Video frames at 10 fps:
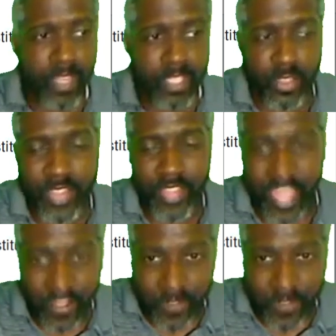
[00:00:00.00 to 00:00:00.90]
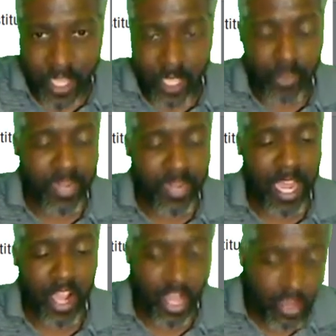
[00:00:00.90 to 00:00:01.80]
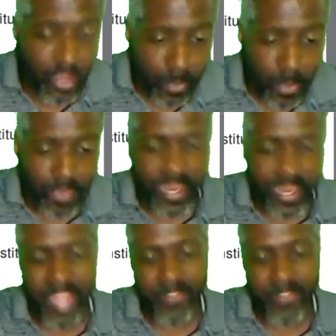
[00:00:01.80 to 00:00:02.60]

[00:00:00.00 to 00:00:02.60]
So they're getting funds, but they're not on the board. They're not